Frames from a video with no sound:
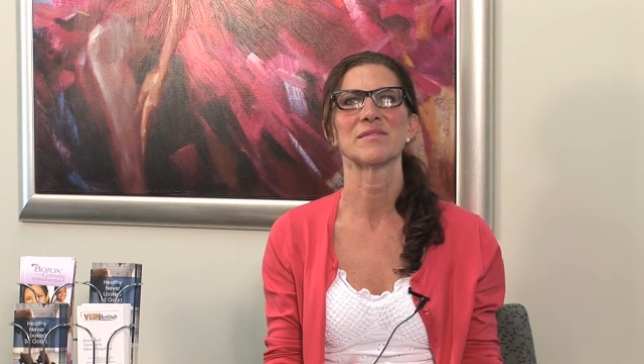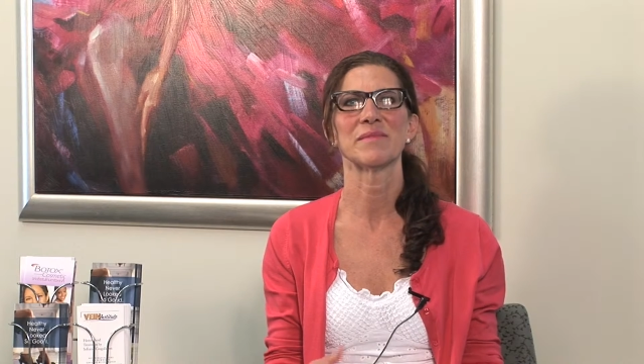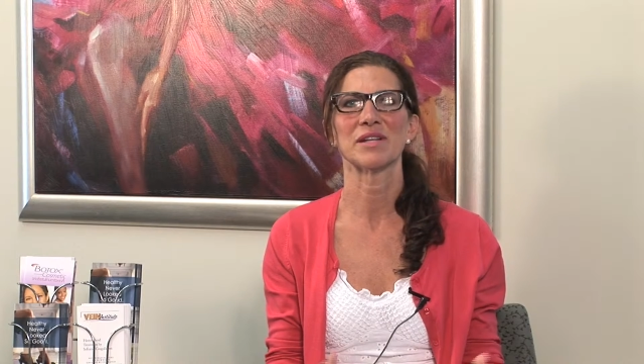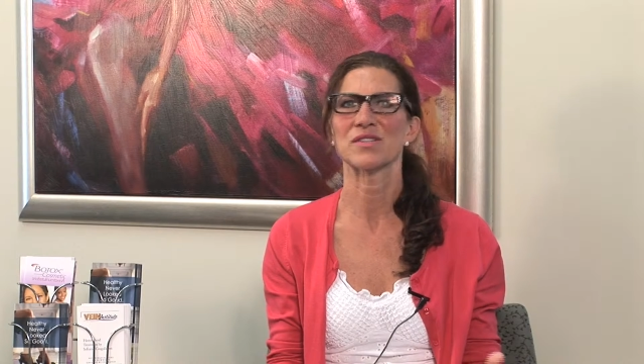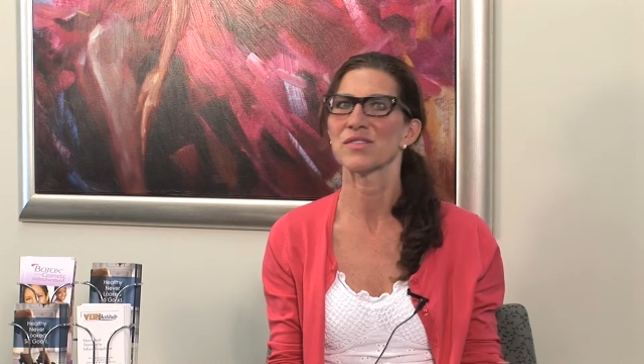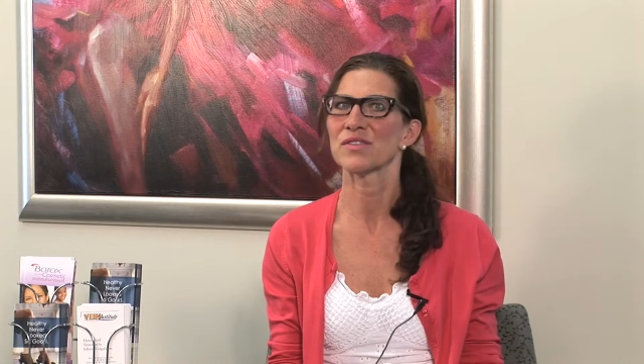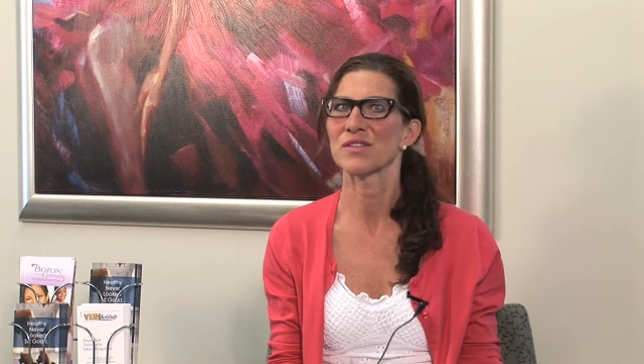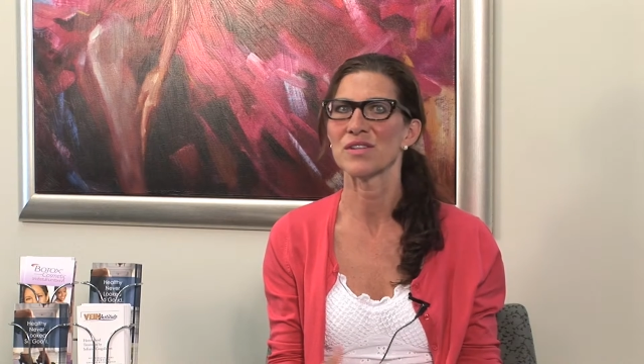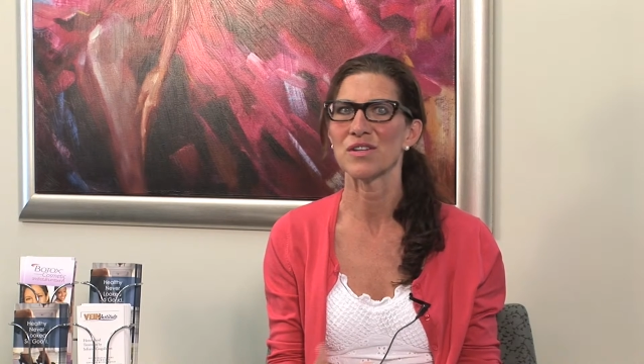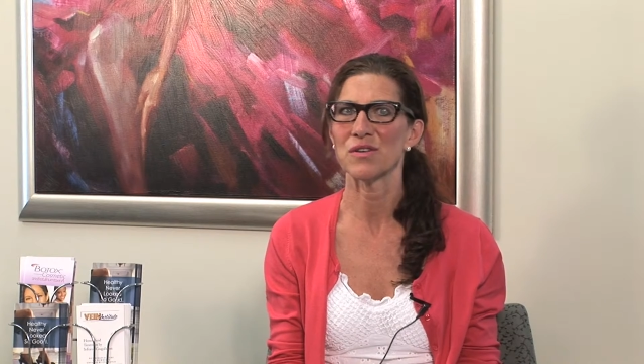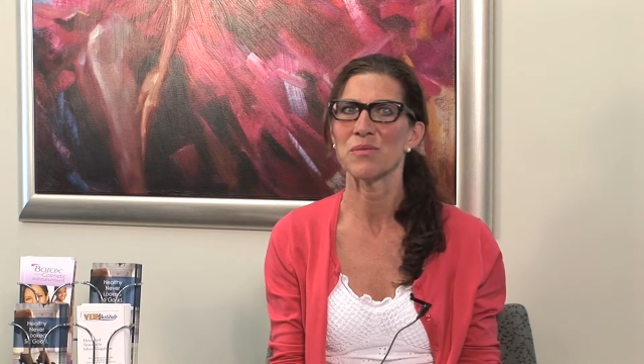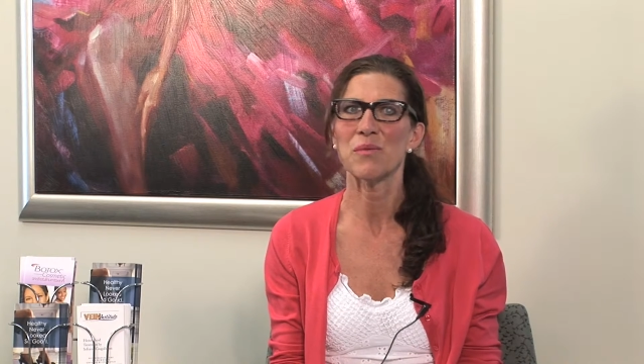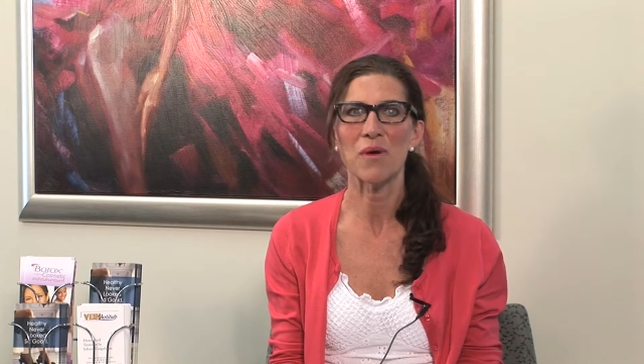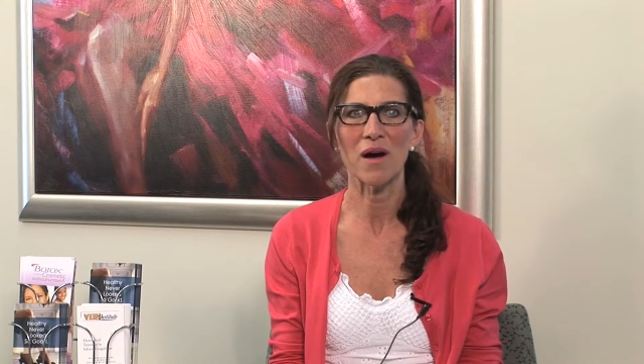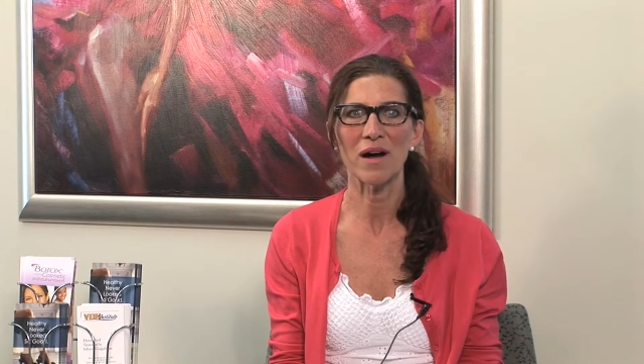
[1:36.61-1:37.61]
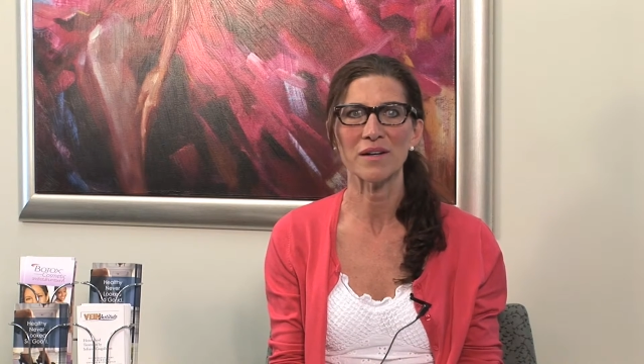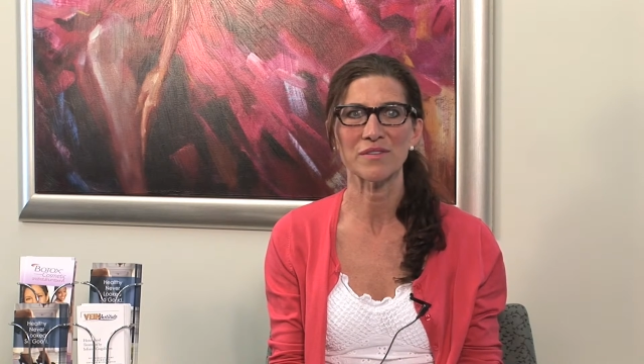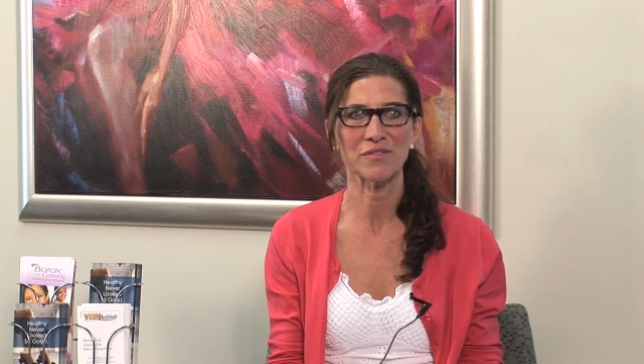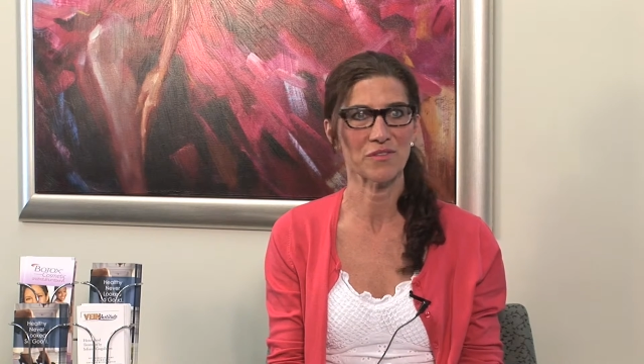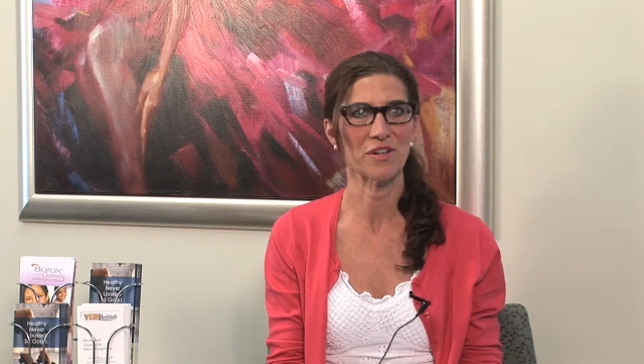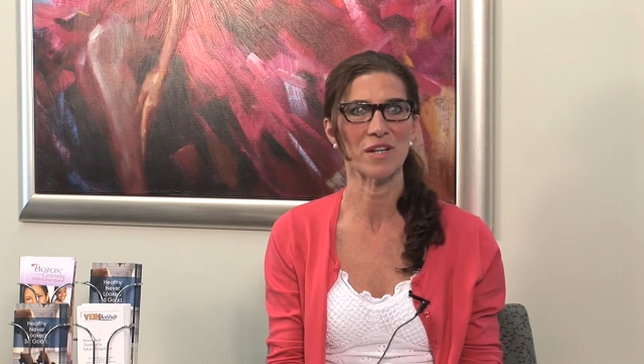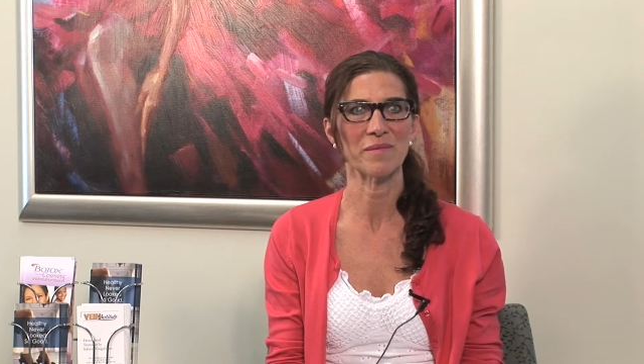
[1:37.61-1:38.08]
to make sure that you walked
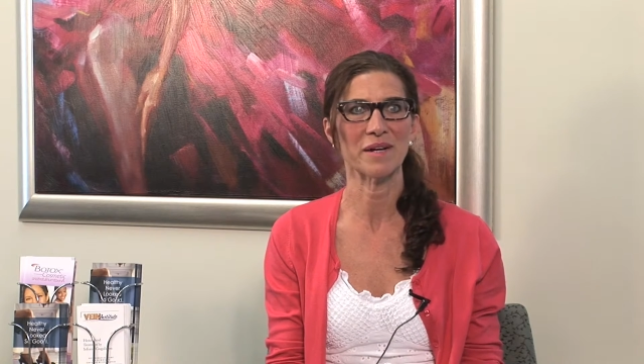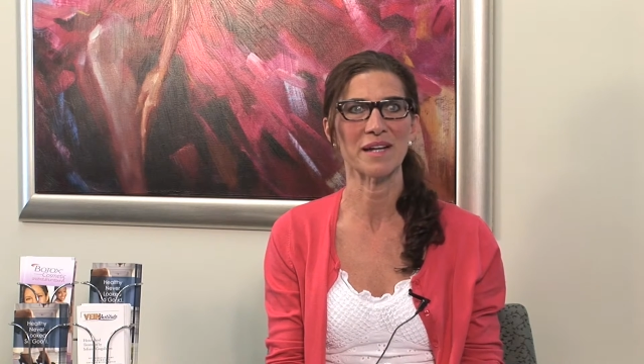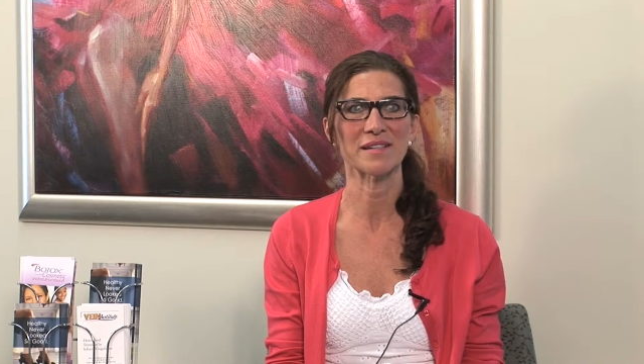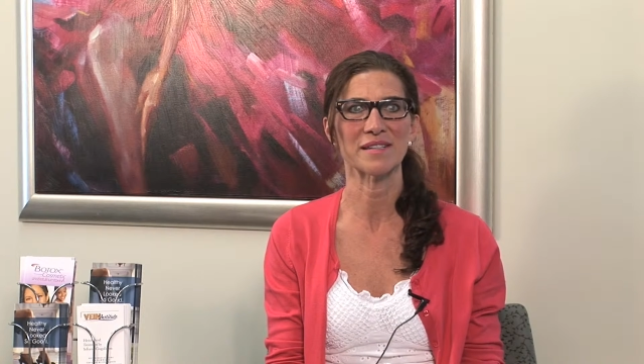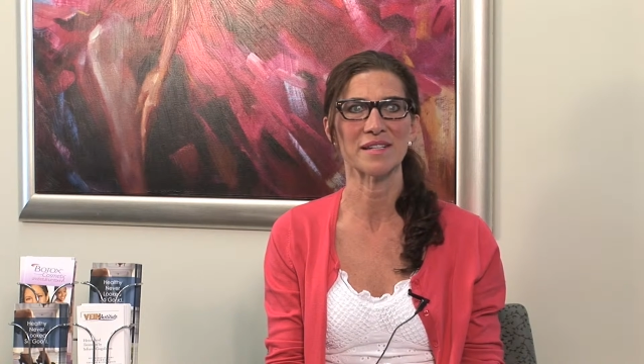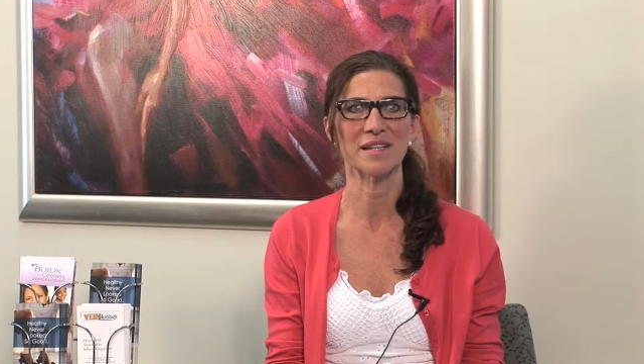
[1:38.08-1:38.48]
40 minutes a